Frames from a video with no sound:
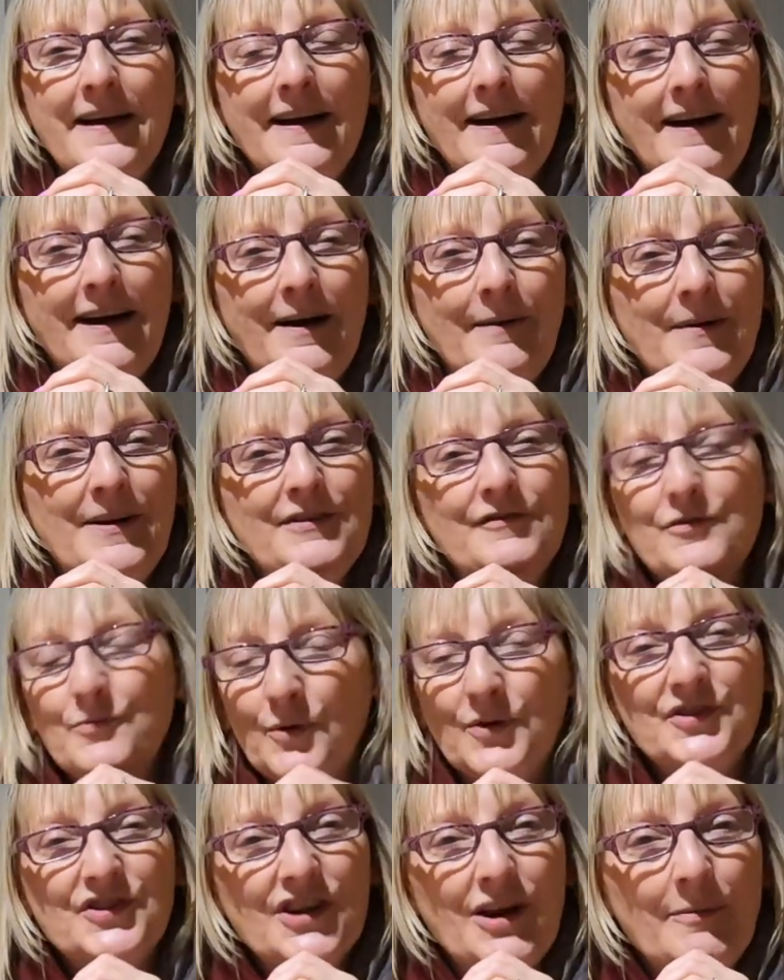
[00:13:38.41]
And if you
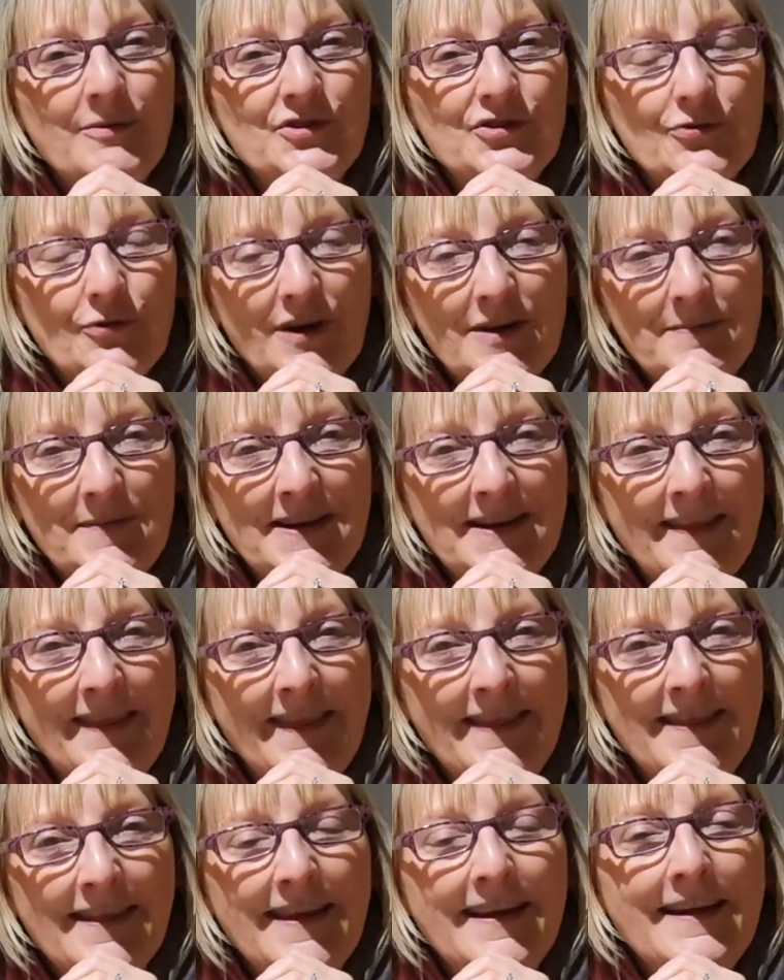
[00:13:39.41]
want to come and join me
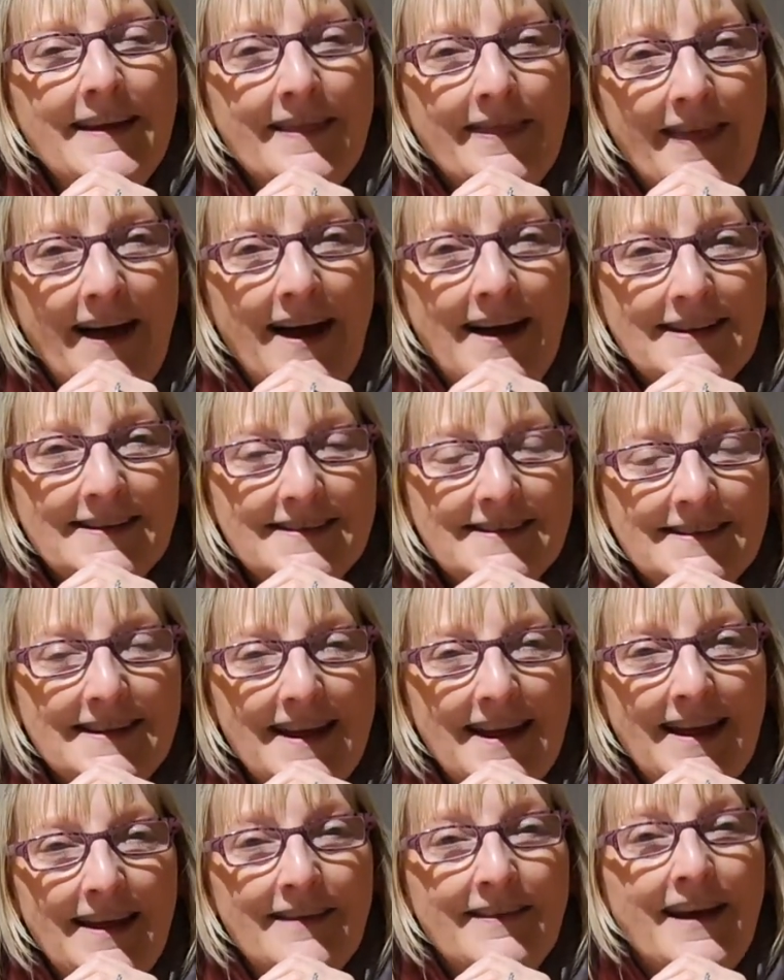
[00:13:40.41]
in
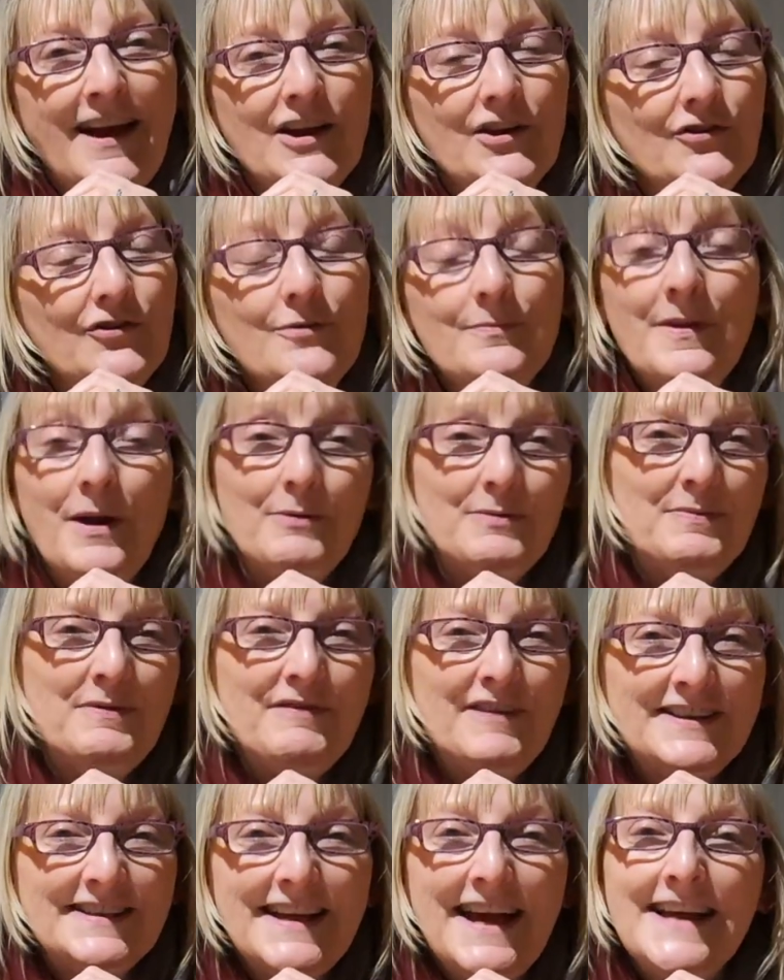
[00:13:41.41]
that group, that would be
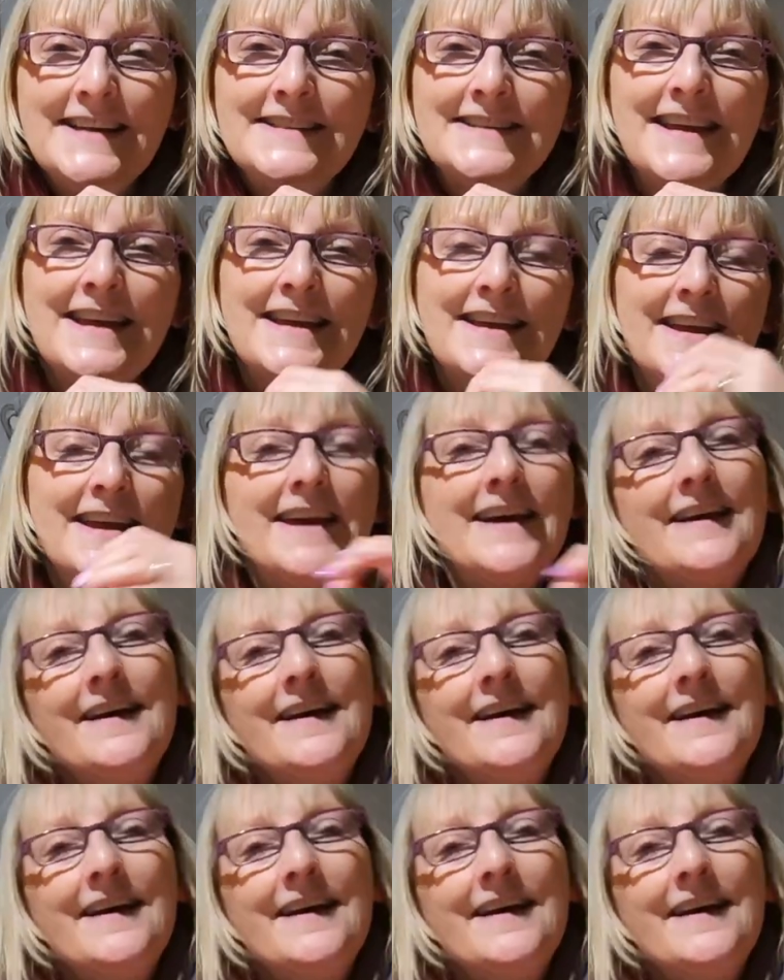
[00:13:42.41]
fantastic.